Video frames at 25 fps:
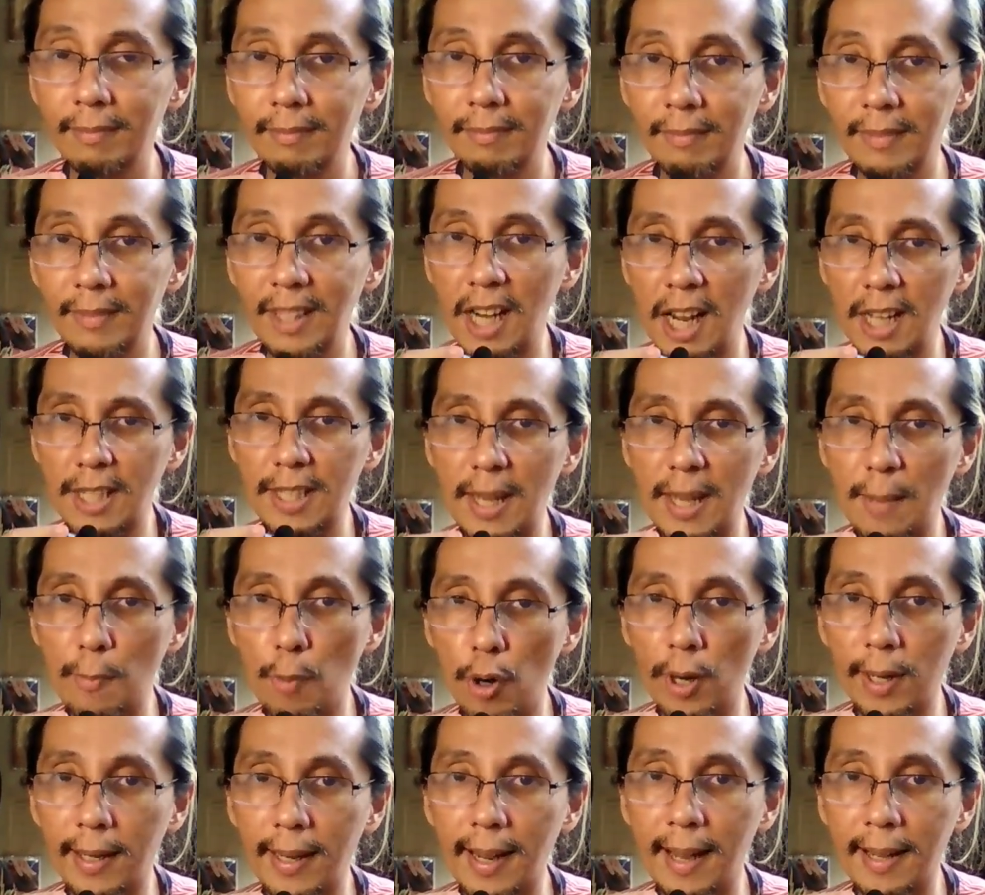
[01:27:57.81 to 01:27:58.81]
Need I say
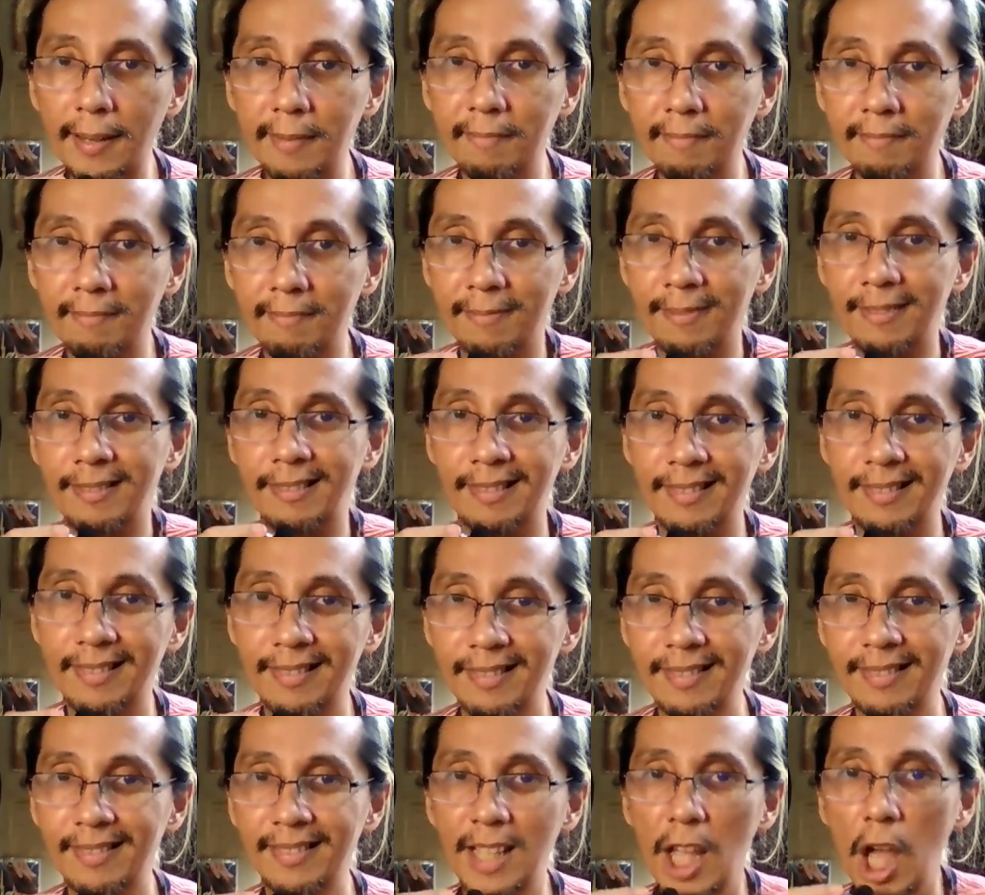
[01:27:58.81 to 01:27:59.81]
more again?
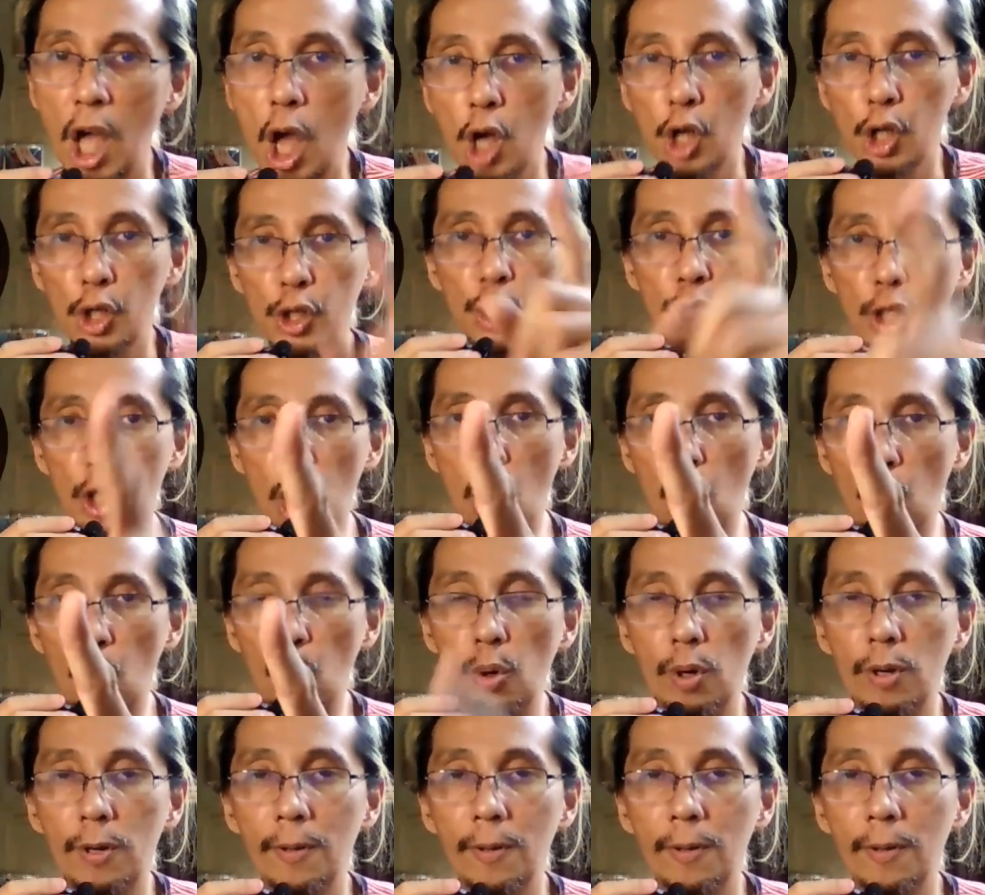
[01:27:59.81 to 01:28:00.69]
So